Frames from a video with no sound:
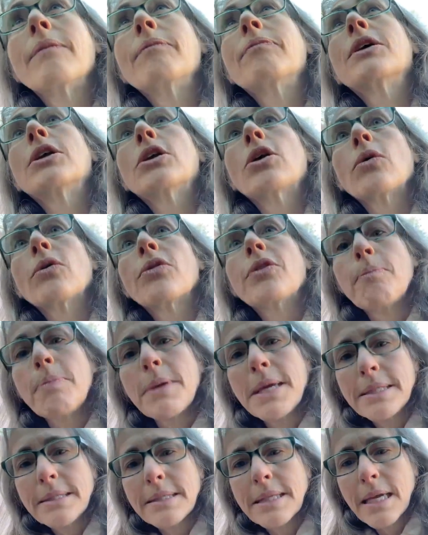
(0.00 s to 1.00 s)
You know, the
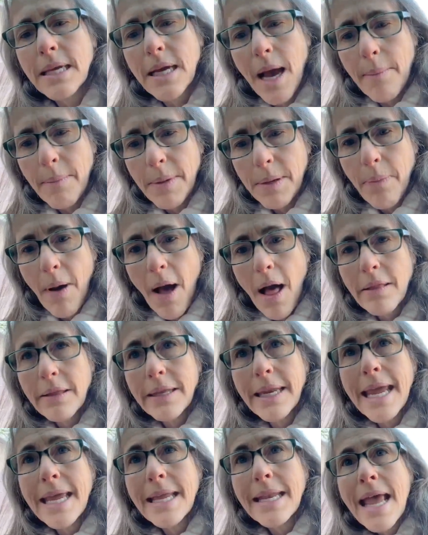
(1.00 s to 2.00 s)
bees can come and
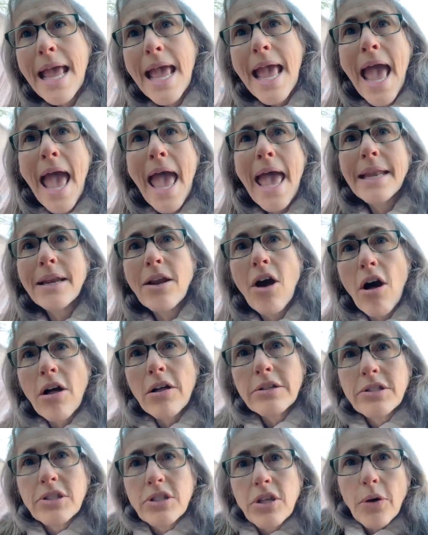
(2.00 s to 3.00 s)
pollinate. And
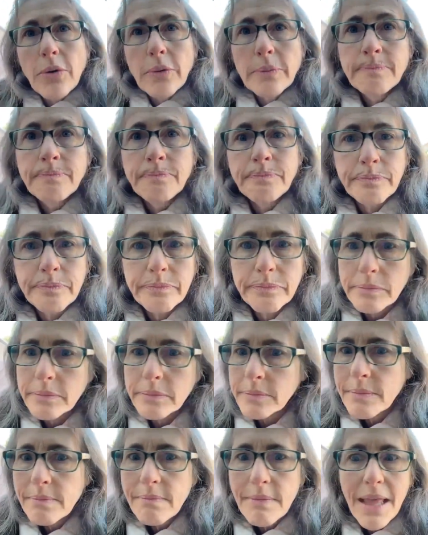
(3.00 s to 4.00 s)
also,
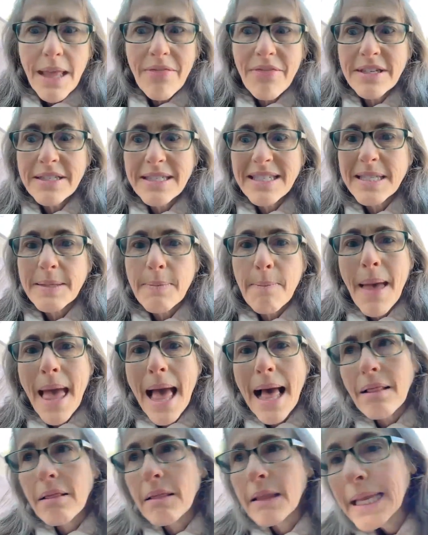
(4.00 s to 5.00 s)
the
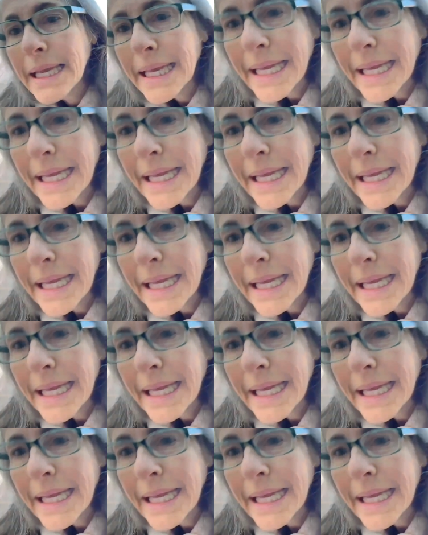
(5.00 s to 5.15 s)
smell